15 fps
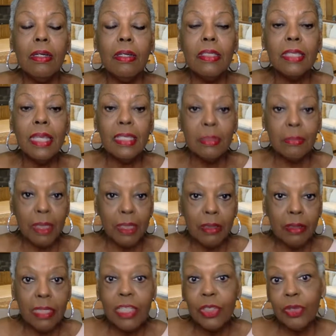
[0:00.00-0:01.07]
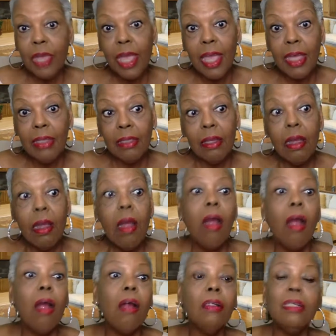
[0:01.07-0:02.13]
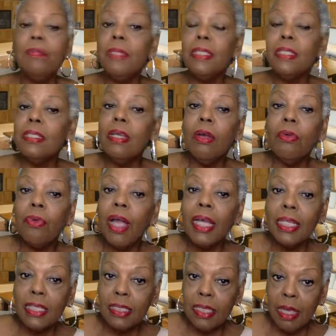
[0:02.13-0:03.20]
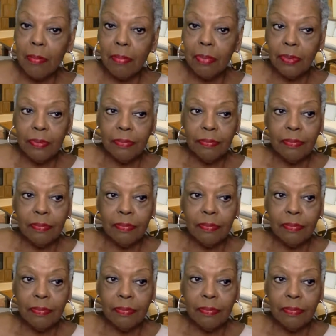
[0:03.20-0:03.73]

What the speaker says: assessment that you had, or let me see a writing sample,